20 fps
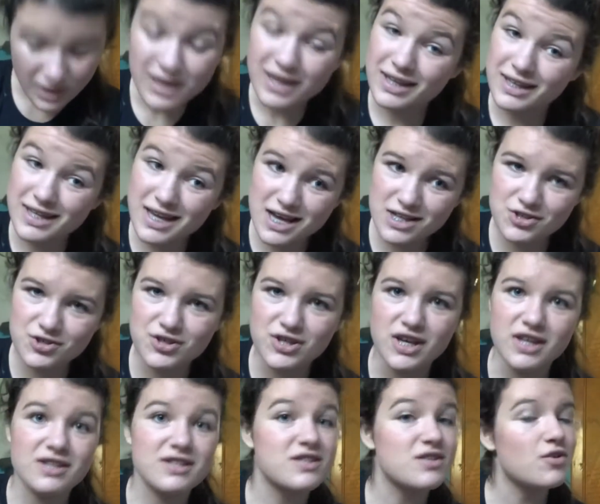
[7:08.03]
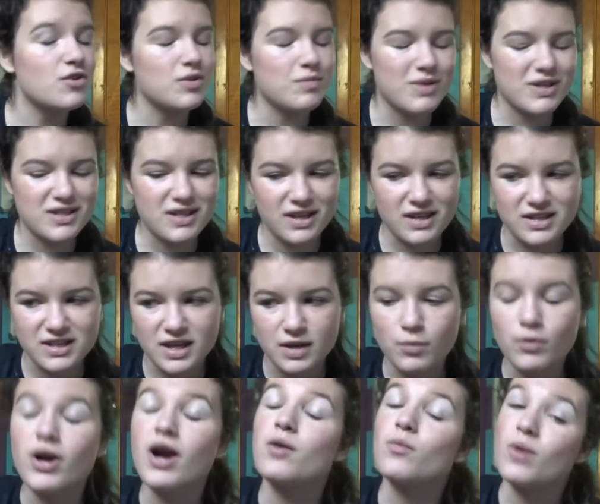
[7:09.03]
Yesterday, this is only my second day.
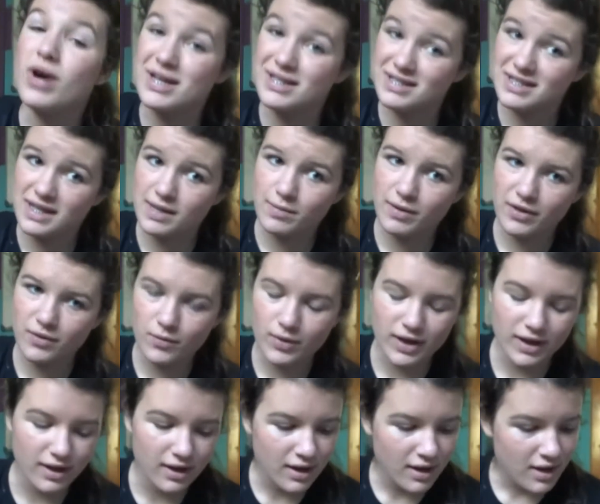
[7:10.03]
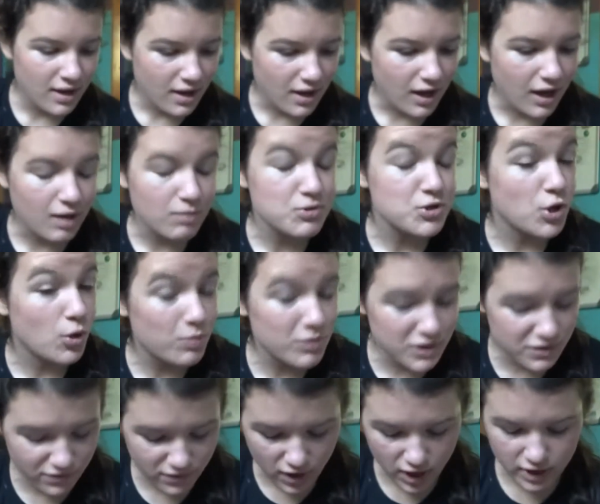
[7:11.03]
We're on Wednesday, by the way. She opens
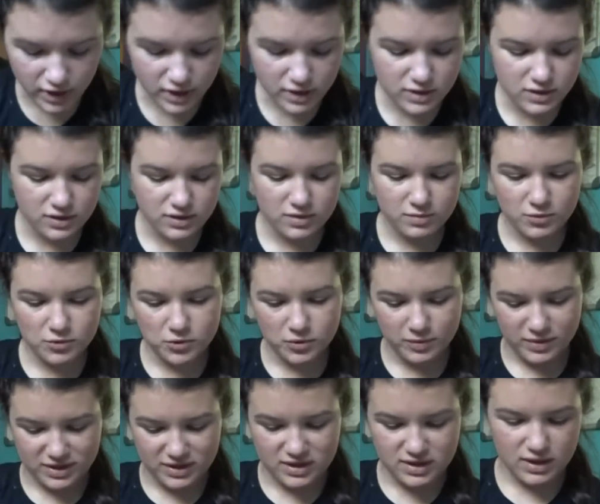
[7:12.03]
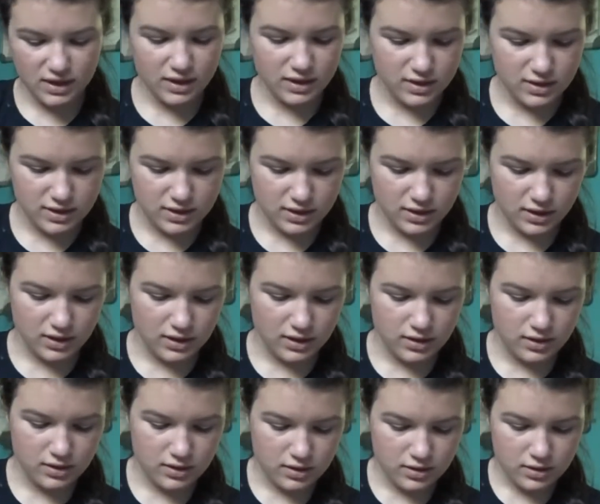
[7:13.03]
Friday, so this is only my second
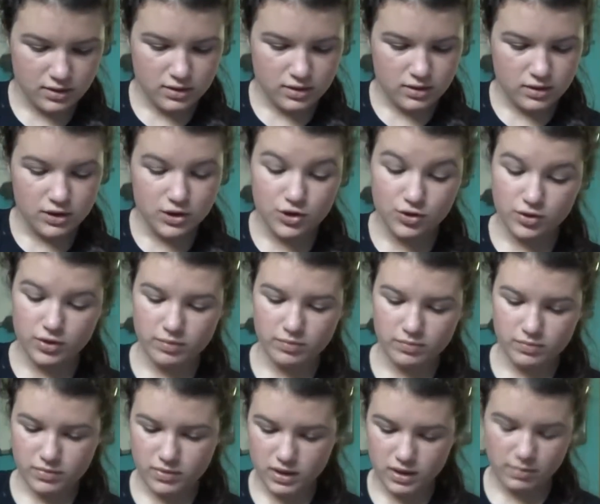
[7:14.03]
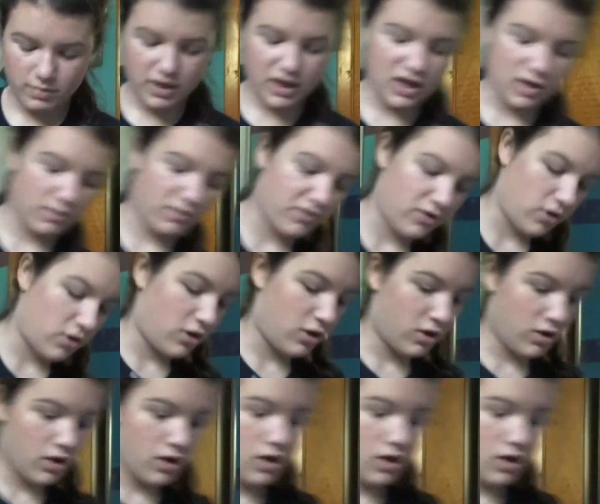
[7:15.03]
day doing the makeup for her.